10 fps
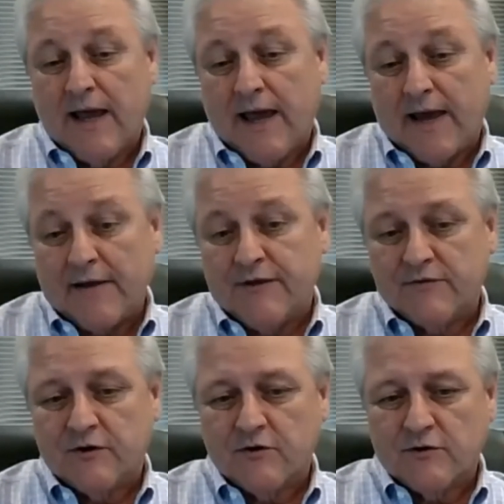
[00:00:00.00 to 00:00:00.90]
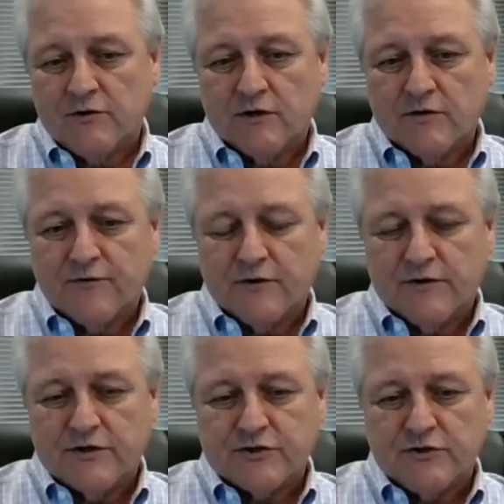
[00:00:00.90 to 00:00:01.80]
And I think they're going to look for
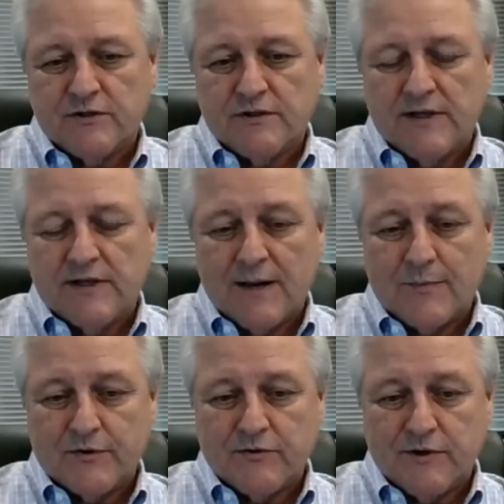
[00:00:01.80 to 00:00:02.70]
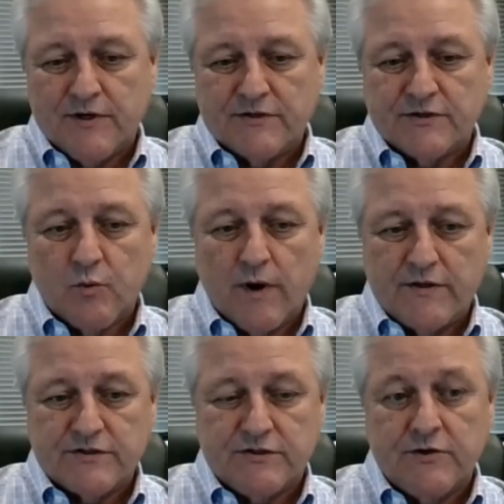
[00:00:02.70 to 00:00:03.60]
additional opportunities and
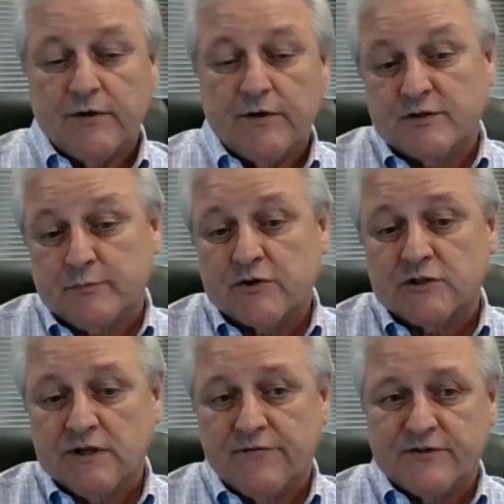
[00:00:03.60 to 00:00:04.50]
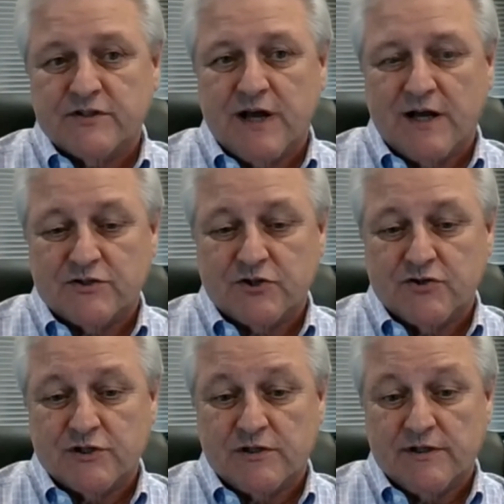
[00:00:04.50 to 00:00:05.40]
ways to do it, especially if it's
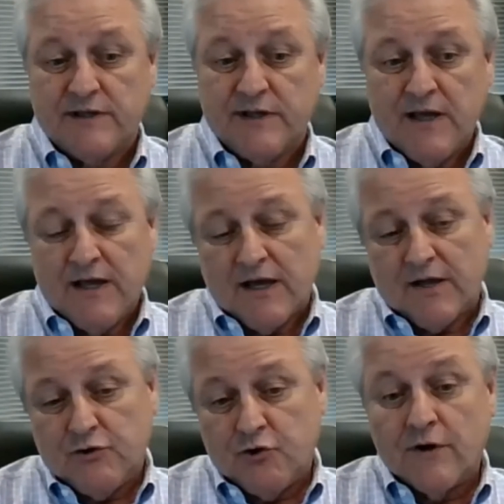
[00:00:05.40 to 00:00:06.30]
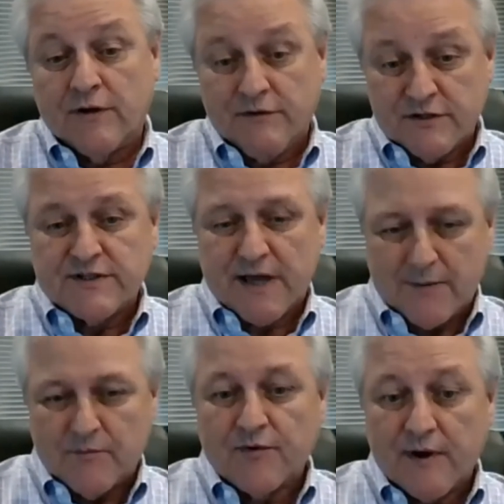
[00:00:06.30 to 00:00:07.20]
non-surgically during this
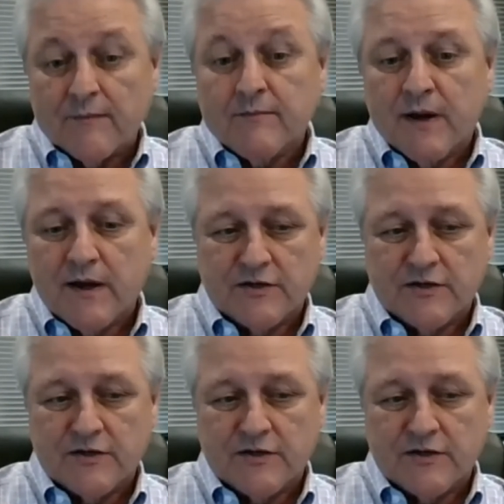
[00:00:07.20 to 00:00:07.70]
time frame.